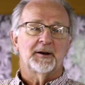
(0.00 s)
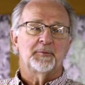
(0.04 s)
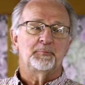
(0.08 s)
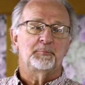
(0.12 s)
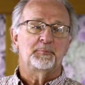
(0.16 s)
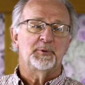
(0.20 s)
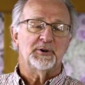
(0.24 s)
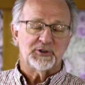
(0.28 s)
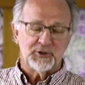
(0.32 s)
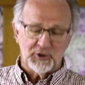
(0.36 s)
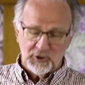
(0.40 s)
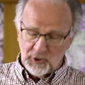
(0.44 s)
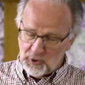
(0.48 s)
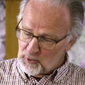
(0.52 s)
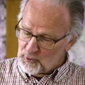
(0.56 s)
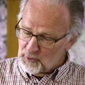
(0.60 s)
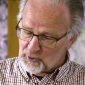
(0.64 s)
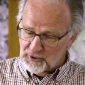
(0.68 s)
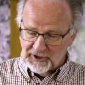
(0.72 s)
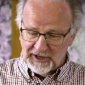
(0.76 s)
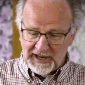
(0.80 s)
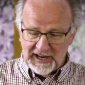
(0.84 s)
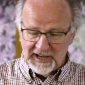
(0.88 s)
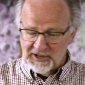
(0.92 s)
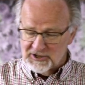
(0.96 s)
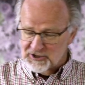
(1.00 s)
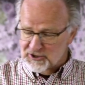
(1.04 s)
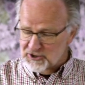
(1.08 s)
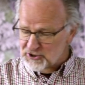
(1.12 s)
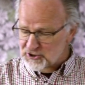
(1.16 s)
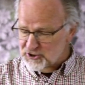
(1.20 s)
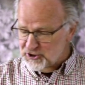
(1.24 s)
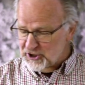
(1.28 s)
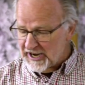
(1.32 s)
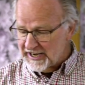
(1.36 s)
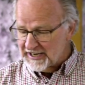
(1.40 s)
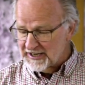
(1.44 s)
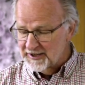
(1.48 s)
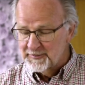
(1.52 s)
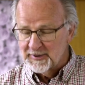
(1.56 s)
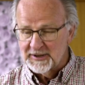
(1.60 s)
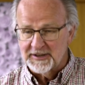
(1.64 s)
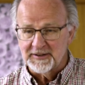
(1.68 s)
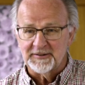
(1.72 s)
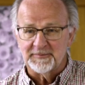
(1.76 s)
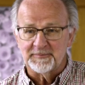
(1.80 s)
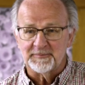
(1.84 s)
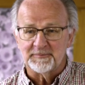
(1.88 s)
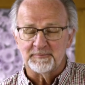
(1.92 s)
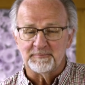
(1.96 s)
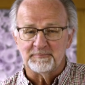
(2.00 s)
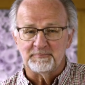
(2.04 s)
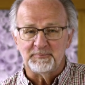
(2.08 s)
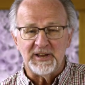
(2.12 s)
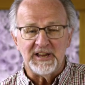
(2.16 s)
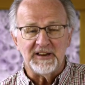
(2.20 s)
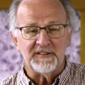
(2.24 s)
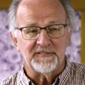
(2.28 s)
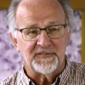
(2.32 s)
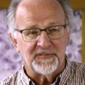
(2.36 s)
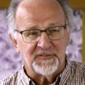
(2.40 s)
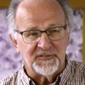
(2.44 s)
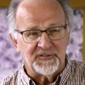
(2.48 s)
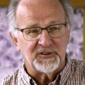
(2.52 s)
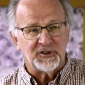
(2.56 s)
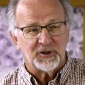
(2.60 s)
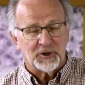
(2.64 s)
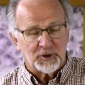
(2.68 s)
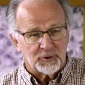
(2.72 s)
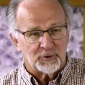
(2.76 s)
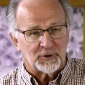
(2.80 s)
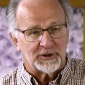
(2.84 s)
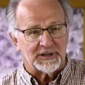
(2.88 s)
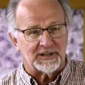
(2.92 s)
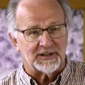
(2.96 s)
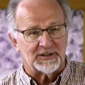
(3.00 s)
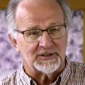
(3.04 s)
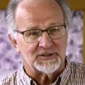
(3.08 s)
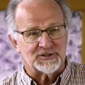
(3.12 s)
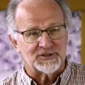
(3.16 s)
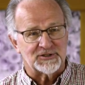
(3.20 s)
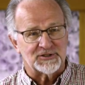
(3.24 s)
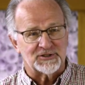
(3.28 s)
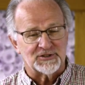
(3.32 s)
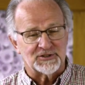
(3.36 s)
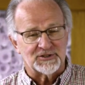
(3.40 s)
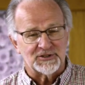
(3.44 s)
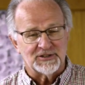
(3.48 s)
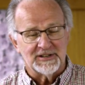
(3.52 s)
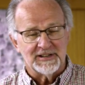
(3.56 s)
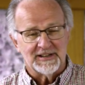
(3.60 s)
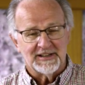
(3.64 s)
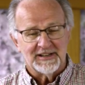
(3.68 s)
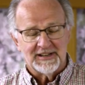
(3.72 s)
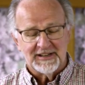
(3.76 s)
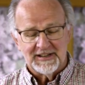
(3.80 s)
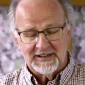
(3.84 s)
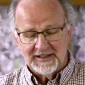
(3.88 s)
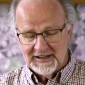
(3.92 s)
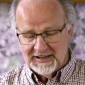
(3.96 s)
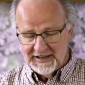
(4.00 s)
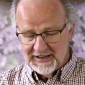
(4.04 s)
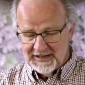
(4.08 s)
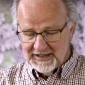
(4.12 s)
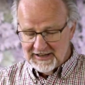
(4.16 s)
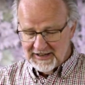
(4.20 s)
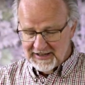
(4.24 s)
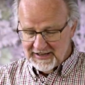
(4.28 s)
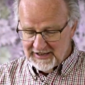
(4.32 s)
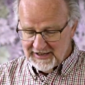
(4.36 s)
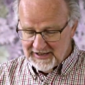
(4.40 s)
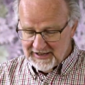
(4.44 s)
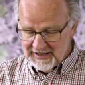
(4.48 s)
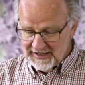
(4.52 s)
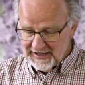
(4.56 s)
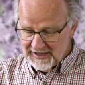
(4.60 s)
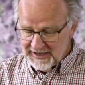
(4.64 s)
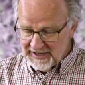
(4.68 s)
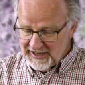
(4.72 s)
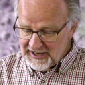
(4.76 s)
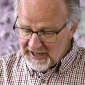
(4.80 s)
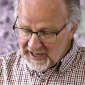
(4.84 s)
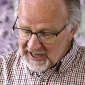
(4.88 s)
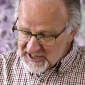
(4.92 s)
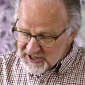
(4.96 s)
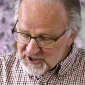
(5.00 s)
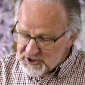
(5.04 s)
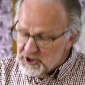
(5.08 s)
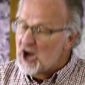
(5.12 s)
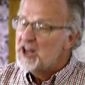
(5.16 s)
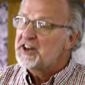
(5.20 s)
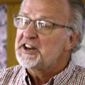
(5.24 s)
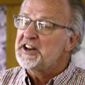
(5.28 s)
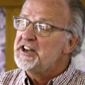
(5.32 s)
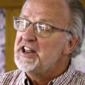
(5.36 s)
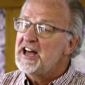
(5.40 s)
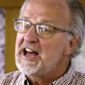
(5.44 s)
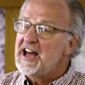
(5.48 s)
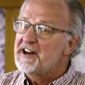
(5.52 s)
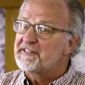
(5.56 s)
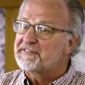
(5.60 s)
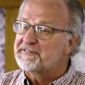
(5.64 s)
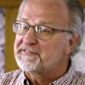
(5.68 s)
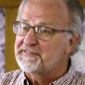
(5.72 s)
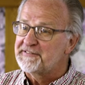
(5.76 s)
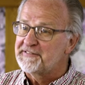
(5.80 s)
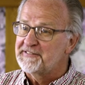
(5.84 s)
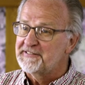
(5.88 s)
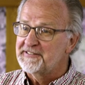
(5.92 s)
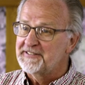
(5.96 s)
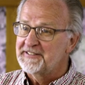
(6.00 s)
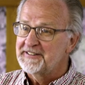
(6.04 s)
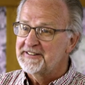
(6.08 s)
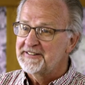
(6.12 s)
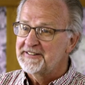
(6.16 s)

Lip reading: But you know, ladies and gentlemen, being furious is not enough.